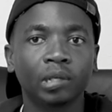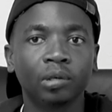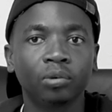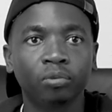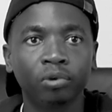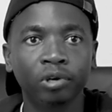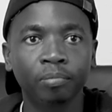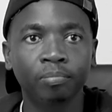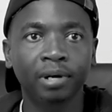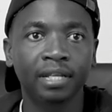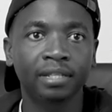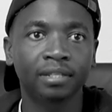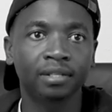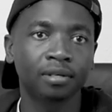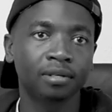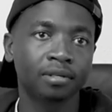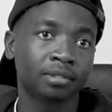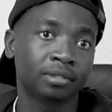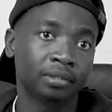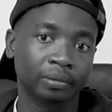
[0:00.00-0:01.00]
equip
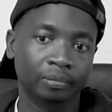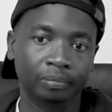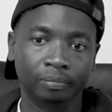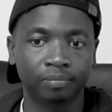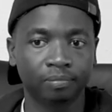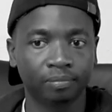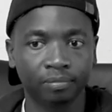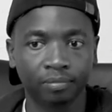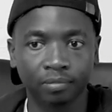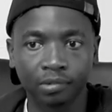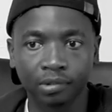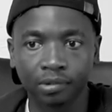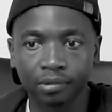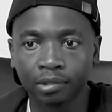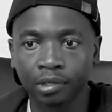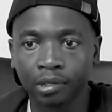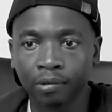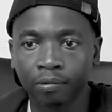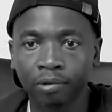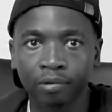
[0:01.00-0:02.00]
others,
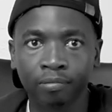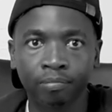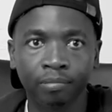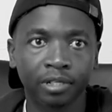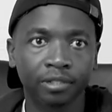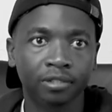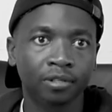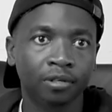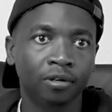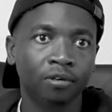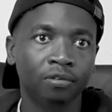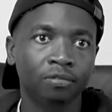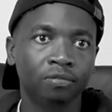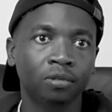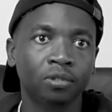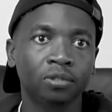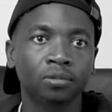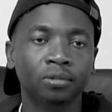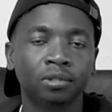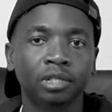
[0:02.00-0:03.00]
equip myself,
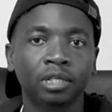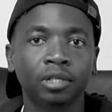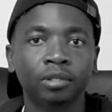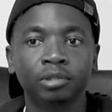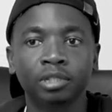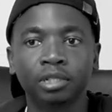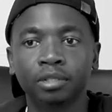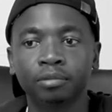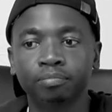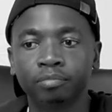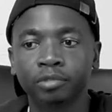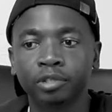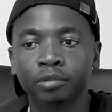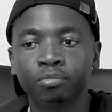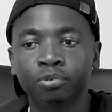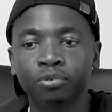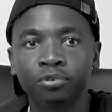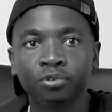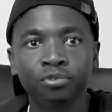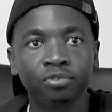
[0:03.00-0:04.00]
also
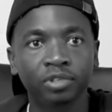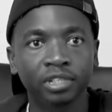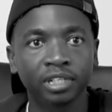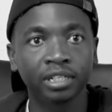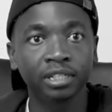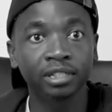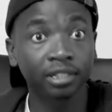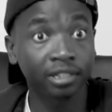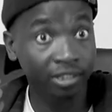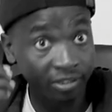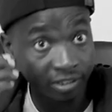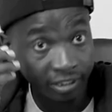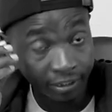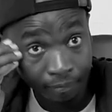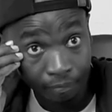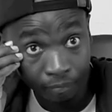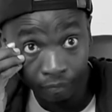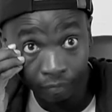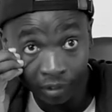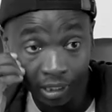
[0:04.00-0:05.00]
improve the
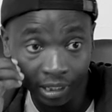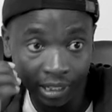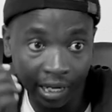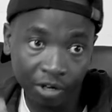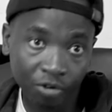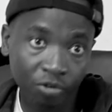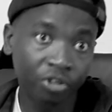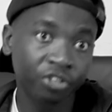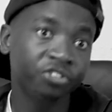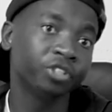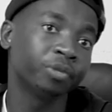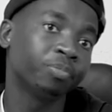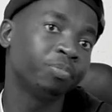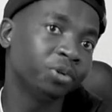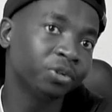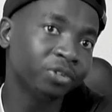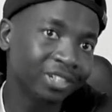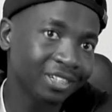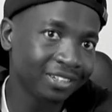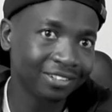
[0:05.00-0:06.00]
industry, like
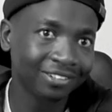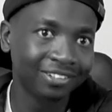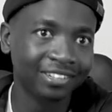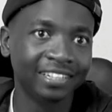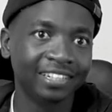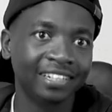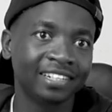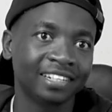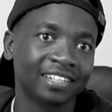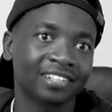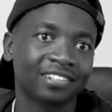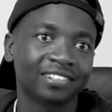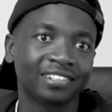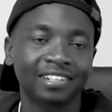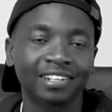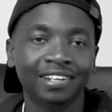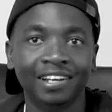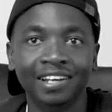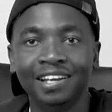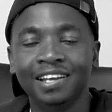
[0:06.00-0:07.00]
contribute to the industry.
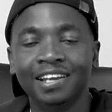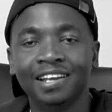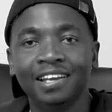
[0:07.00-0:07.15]
Yeah.